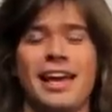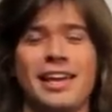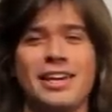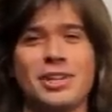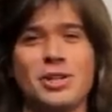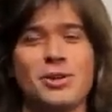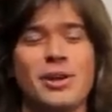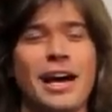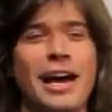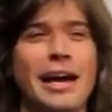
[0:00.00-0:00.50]

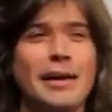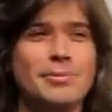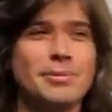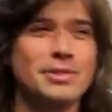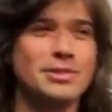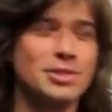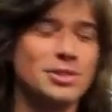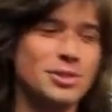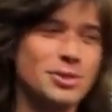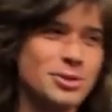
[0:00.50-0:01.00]
and you
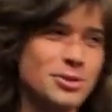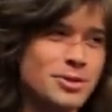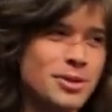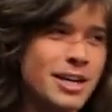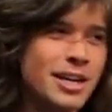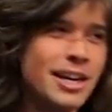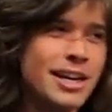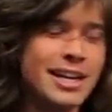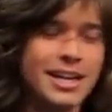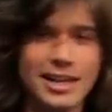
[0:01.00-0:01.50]
happen
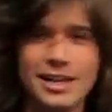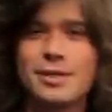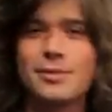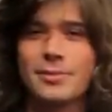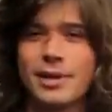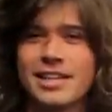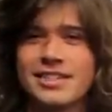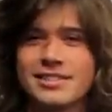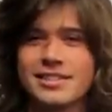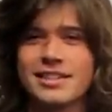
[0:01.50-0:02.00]
to hear
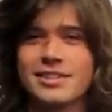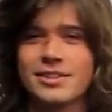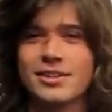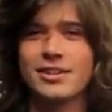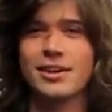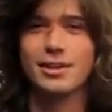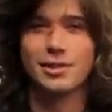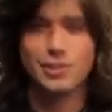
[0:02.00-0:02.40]
my signal,